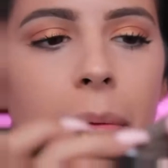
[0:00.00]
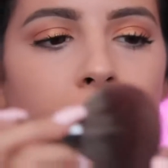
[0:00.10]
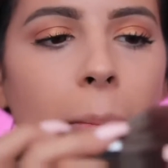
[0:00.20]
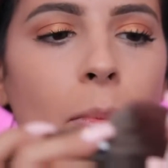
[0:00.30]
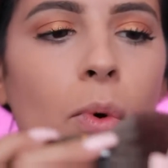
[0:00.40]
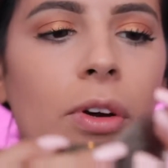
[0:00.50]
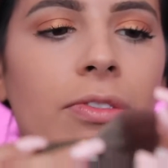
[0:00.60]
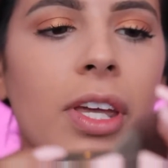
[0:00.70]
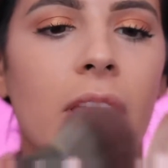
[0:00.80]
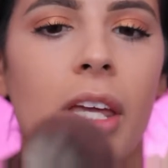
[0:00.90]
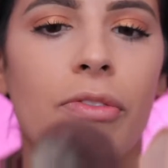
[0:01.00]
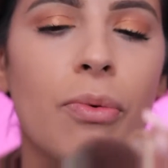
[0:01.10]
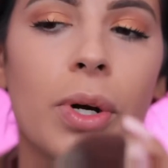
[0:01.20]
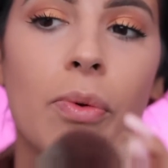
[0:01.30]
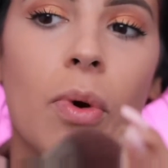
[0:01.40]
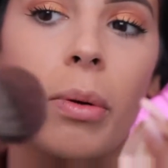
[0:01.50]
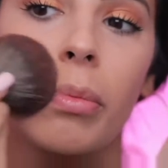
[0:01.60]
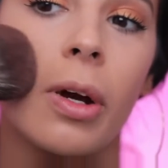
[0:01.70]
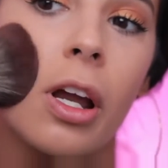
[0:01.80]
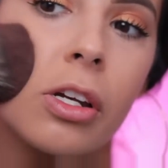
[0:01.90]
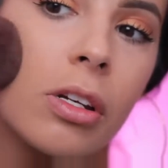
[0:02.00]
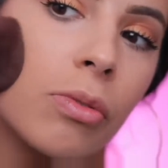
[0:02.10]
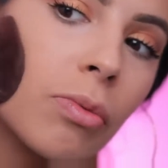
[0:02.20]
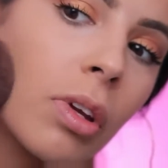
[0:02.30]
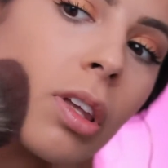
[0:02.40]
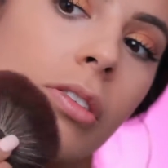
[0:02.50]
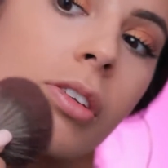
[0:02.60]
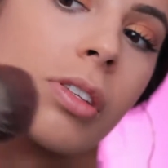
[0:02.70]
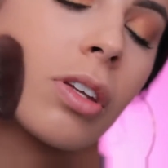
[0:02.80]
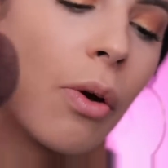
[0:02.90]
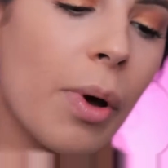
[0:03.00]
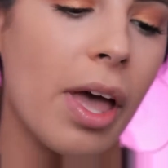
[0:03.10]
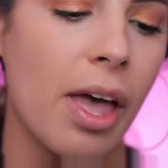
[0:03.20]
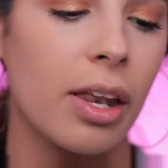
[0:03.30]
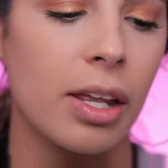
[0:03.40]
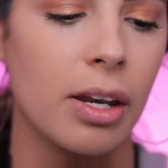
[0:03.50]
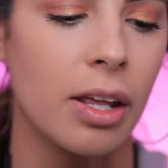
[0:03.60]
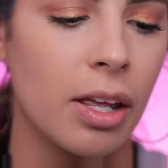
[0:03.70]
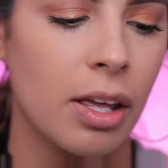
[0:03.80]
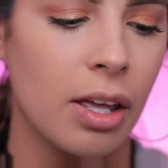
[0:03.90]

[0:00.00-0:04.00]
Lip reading: Take my Morphe E41 brush and really just go ahead and,